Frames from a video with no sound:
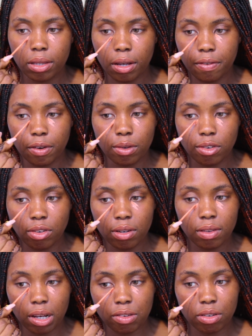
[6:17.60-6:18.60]
Their
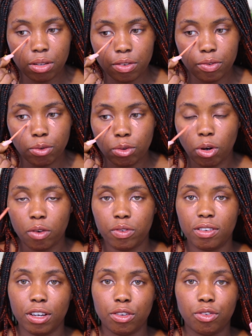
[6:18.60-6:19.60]
foundation is actually full
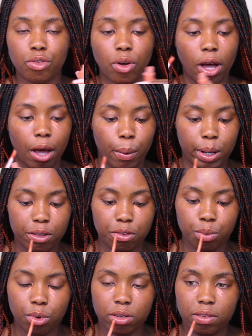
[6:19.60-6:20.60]
coverage, and you saw how I
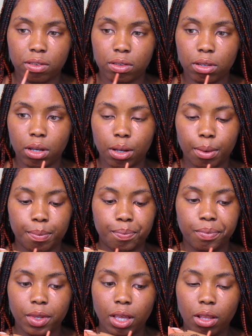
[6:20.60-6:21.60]
swatched
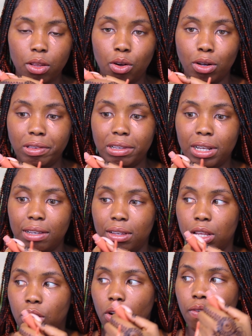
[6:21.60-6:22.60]
the concealer
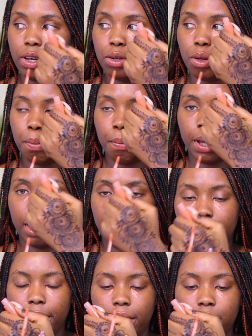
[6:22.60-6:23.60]
and it covered up
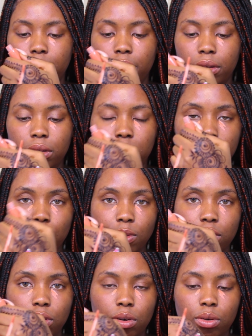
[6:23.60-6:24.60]
my,
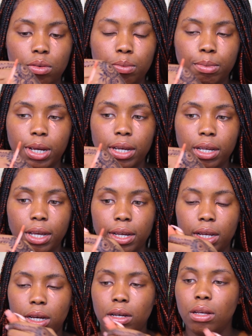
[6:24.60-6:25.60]
what's it called, my
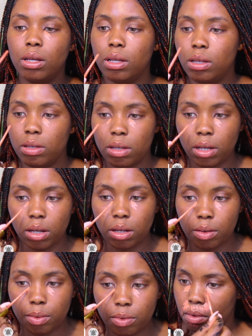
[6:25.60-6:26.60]
henna.
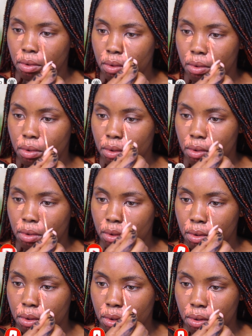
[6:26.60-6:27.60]

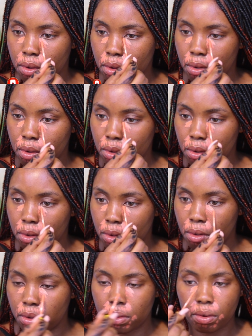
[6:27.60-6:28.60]
But I just want to do
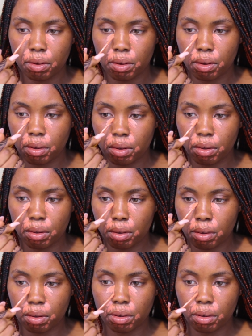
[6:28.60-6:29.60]
this step just
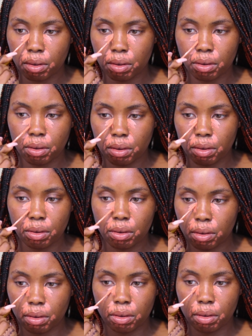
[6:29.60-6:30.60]
because I'm feeling
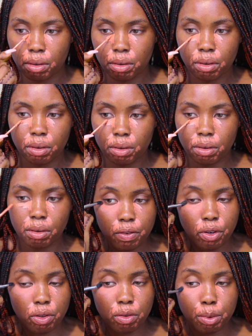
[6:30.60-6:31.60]
extra, and I wanted to show you
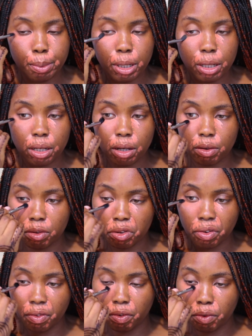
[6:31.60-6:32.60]
guys. But
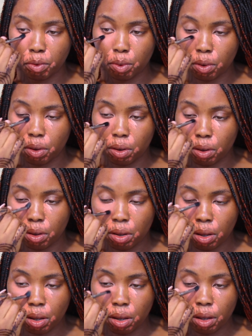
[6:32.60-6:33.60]
usually this is not an
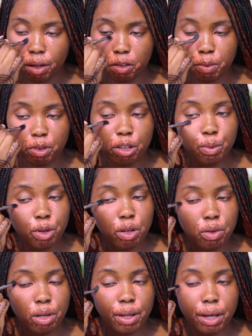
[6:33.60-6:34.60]
everyday step for
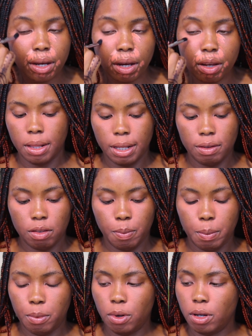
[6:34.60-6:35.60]
me. Next
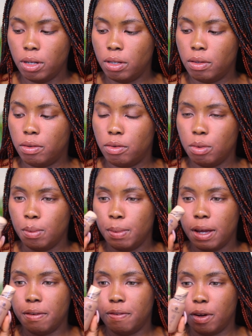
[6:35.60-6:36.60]
up, I'm going into
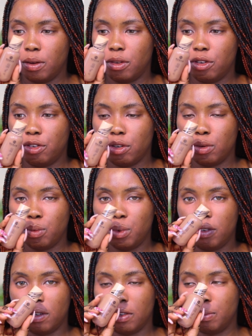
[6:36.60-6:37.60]
my foundation,
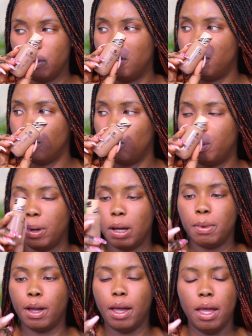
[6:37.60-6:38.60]
which is Michelle
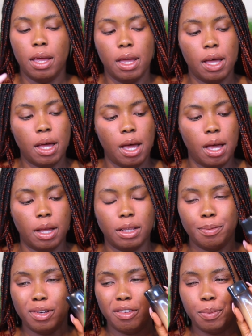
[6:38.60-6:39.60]
Obama,
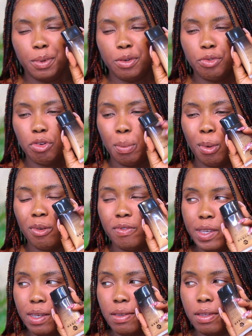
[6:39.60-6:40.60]
and I'm going to put a drop
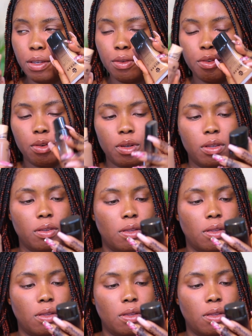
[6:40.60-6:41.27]
of this into it.